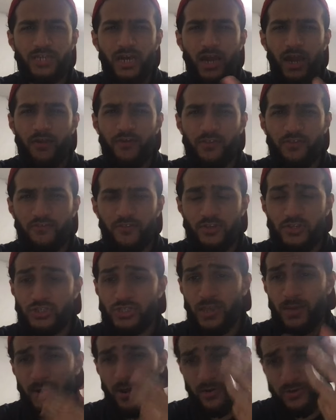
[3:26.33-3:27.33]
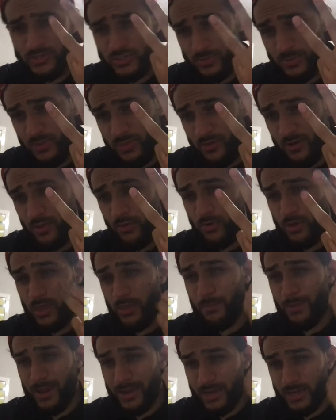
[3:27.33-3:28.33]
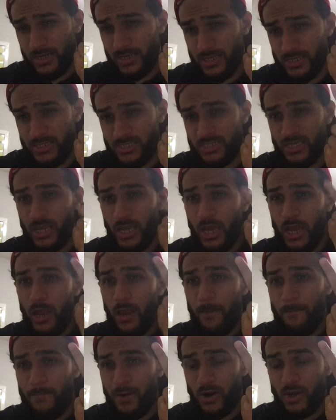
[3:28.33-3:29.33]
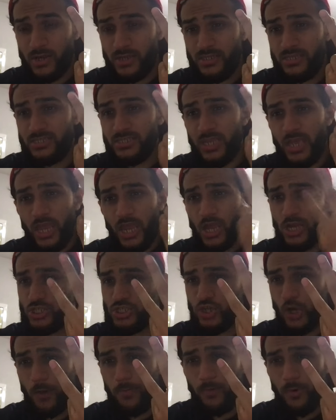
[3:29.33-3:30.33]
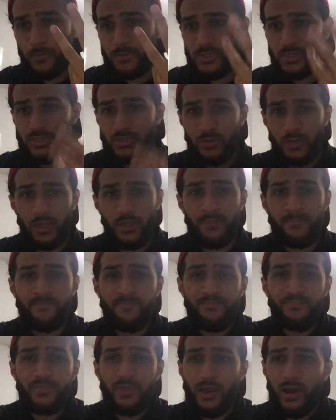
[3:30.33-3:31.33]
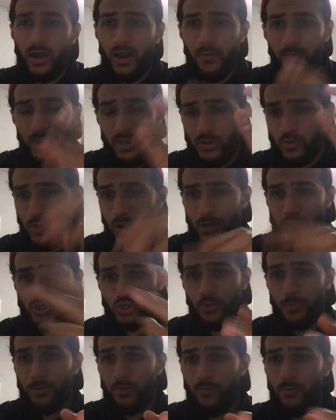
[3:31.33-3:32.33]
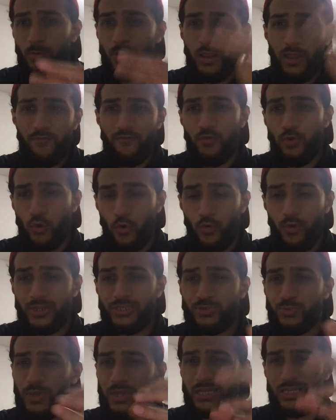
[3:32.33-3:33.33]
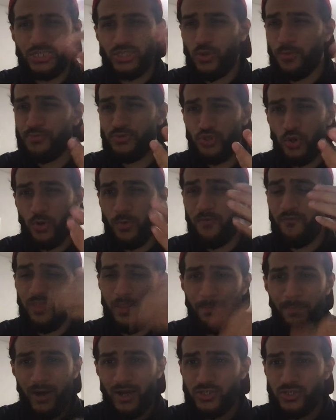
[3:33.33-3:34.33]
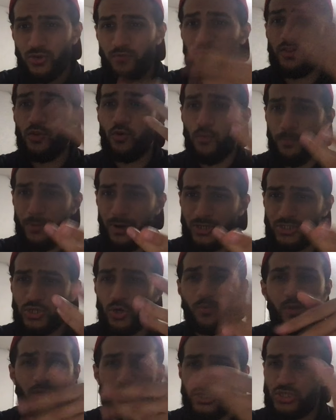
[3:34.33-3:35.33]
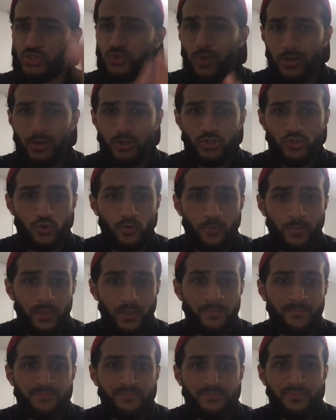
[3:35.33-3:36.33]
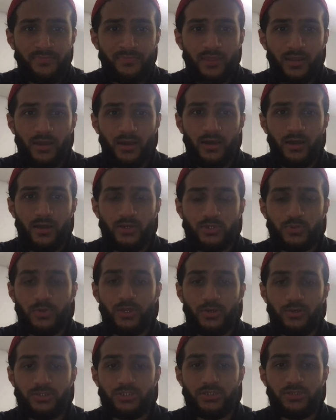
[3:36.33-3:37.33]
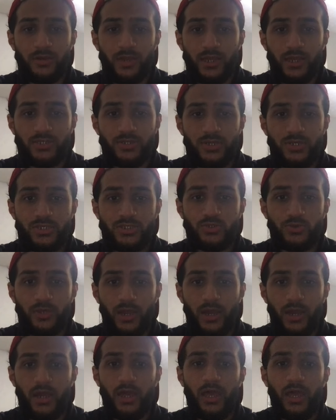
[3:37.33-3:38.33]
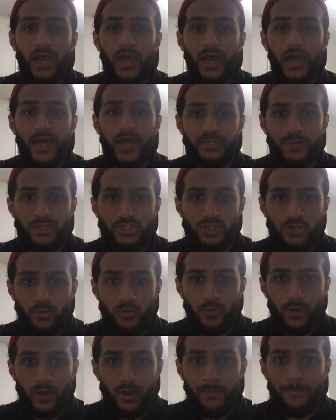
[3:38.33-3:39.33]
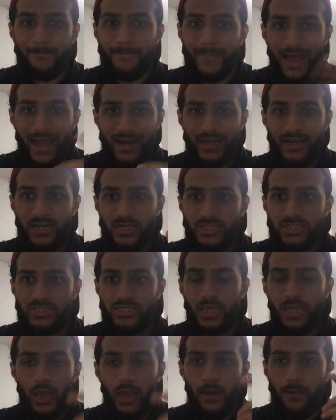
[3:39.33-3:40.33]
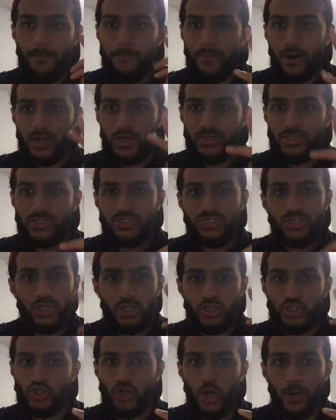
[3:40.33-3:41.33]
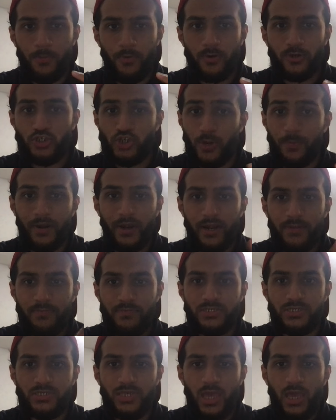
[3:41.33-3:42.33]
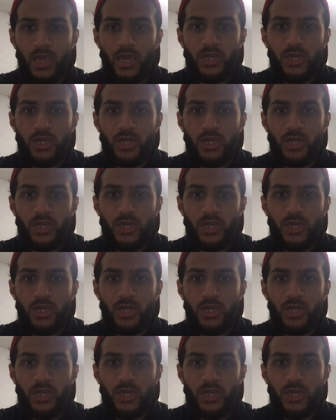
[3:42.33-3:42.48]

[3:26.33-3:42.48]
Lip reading: High risk features, high risk will make 3. Okay, magnets, buttons, and sharp objects. Okay, we can do endoscopy rule. If low risk, we can just observe. If they pass out, if they don't pass out, we can just do endoscopy. So we can do serial X-rays. So yeah, as you mentioned over here, magnets, buttons, sharp items.